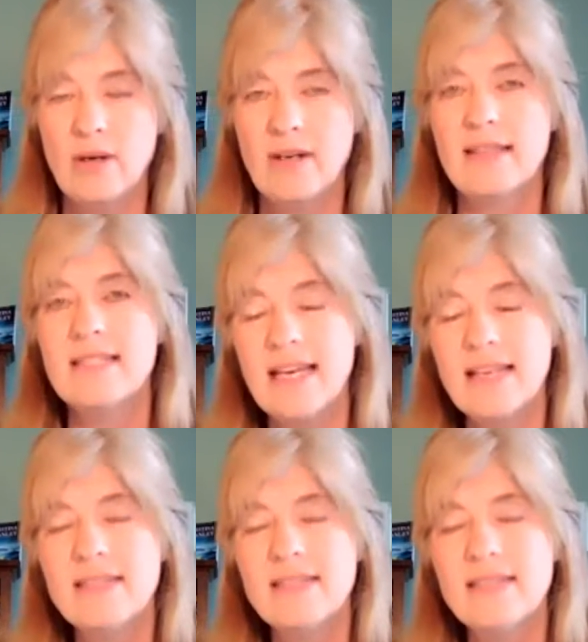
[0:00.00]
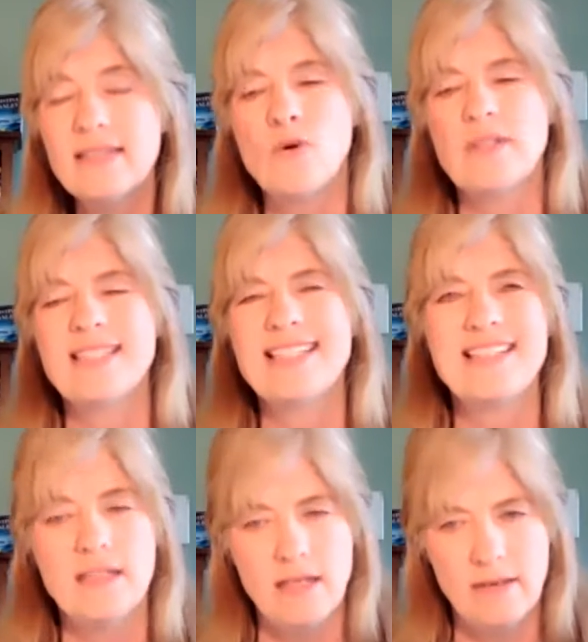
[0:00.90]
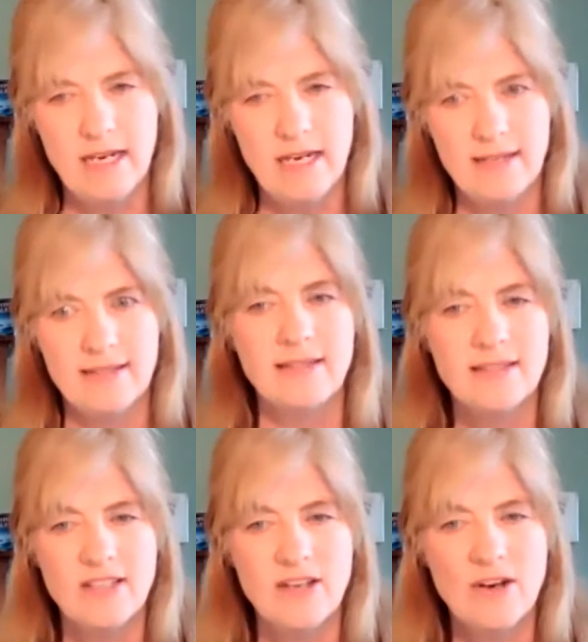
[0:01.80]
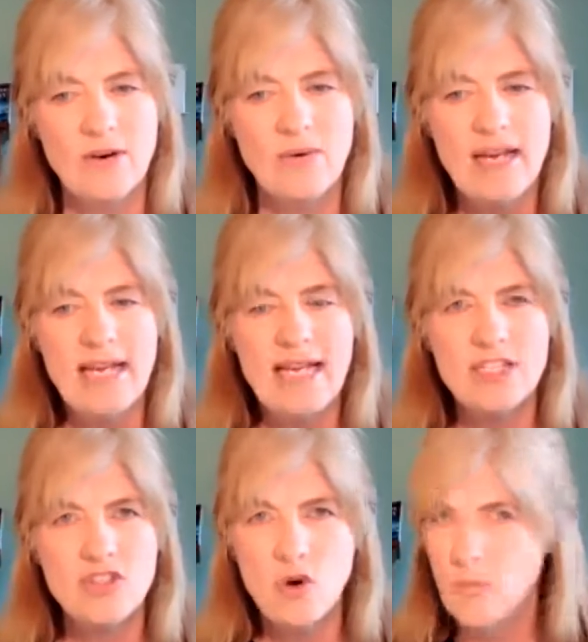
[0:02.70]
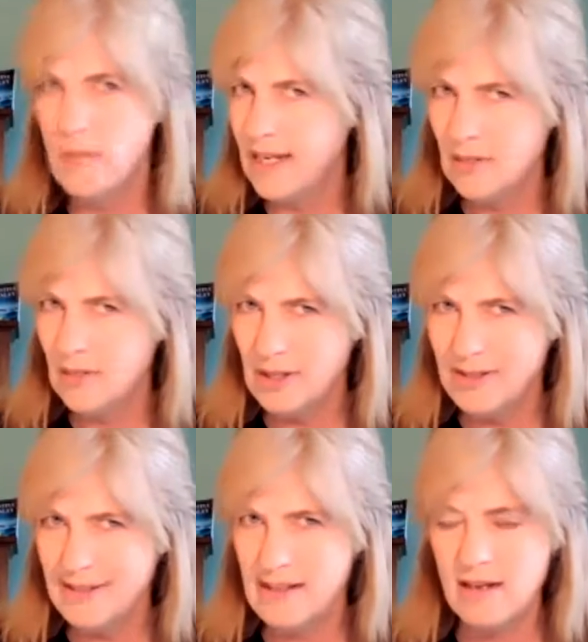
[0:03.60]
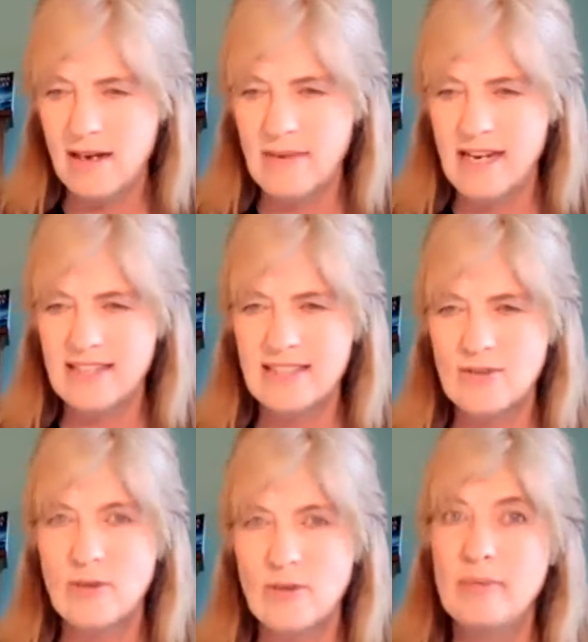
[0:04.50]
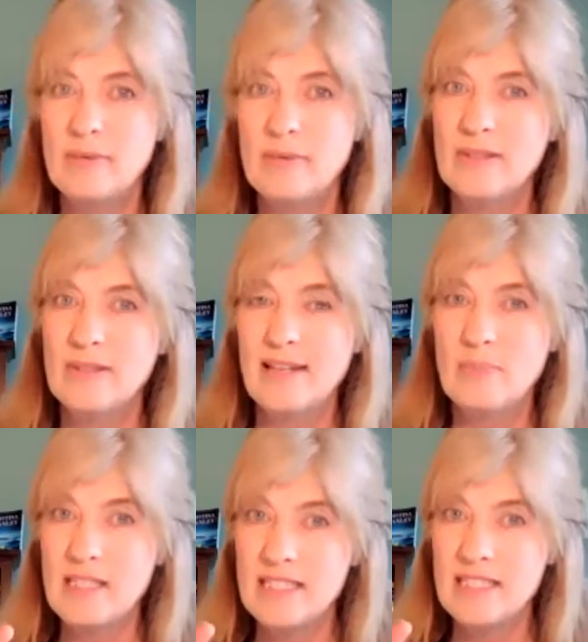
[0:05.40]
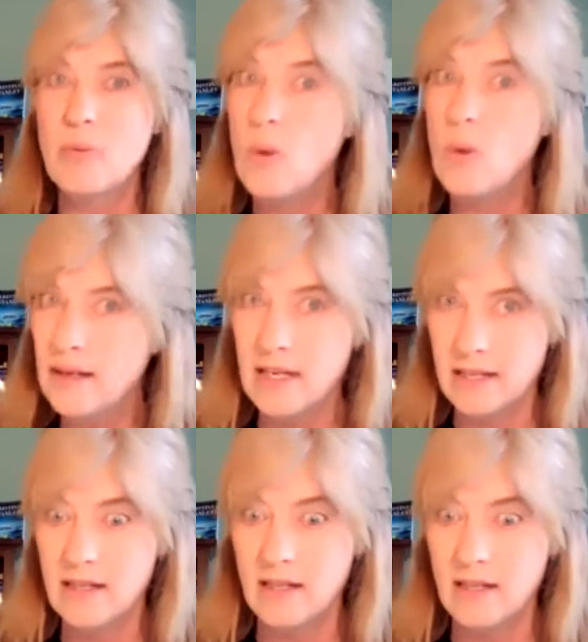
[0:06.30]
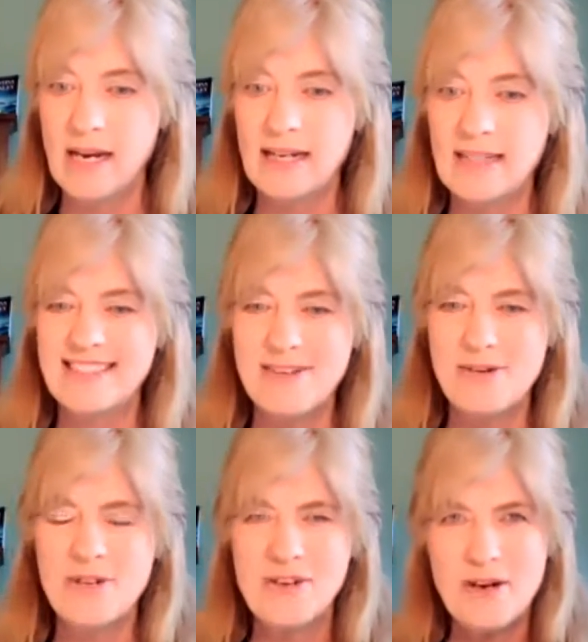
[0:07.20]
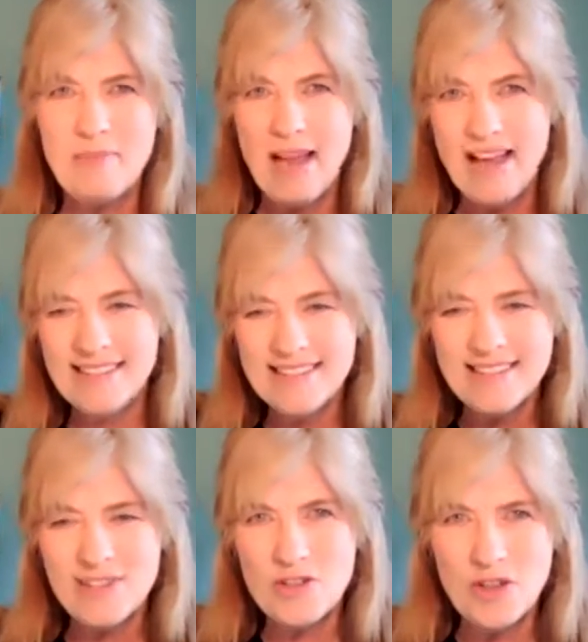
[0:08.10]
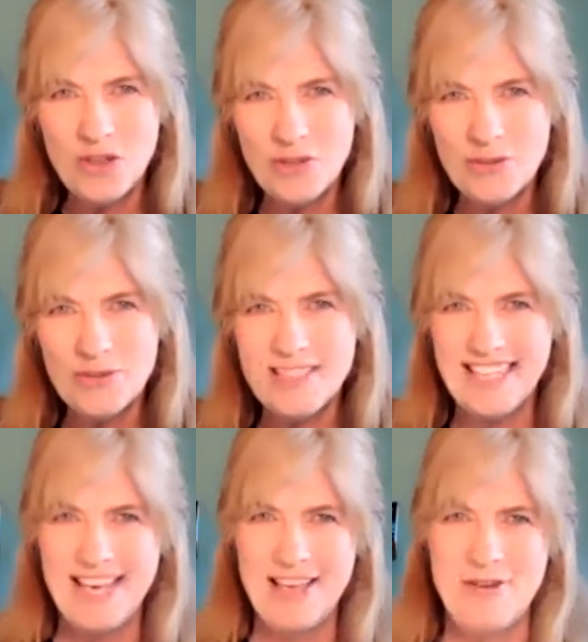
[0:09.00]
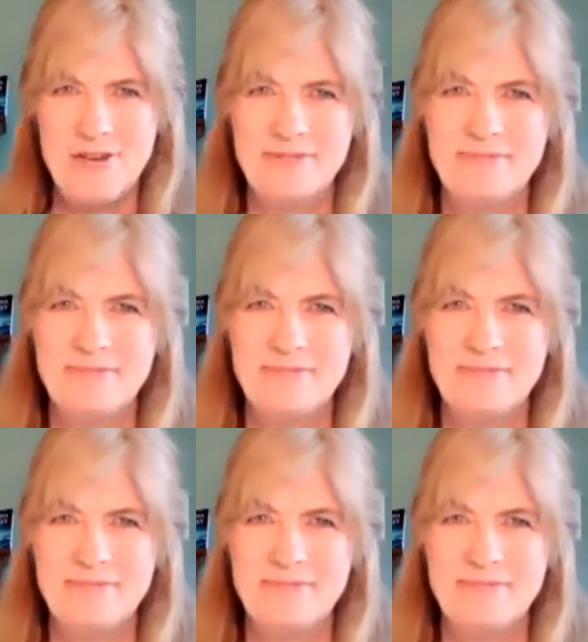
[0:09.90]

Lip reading: And the tensest, of course, is the climax. So don't make it bigger than the climax or people will be disappointed by the climax. So you got to balance the two together.